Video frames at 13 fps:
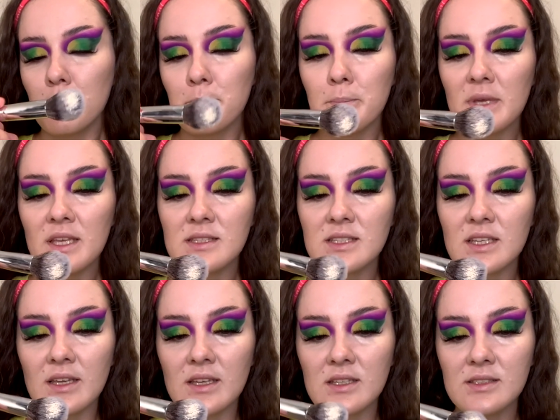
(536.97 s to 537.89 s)

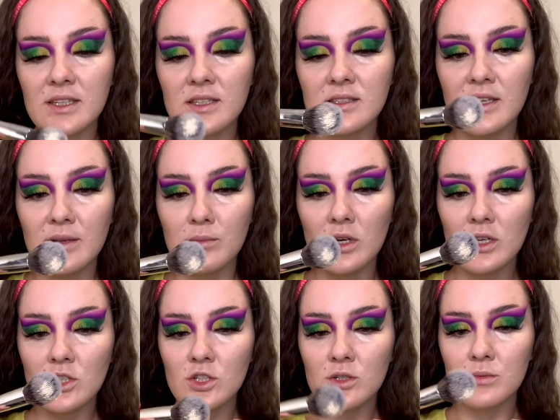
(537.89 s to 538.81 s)
PC16
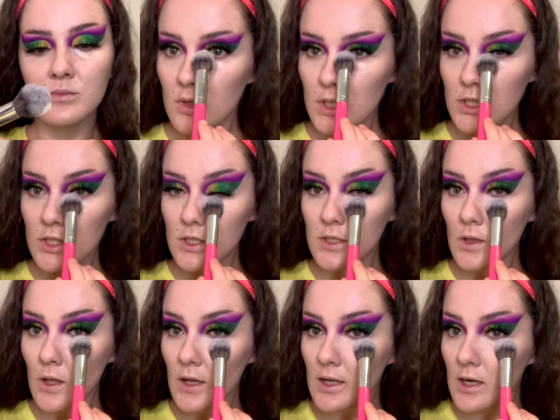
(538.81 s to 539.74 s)
brush. Just
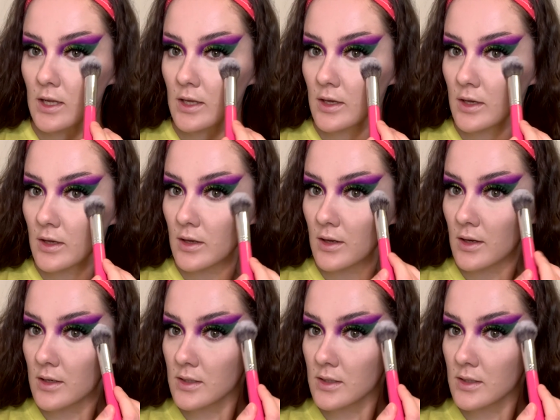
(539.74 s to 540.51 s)
lightly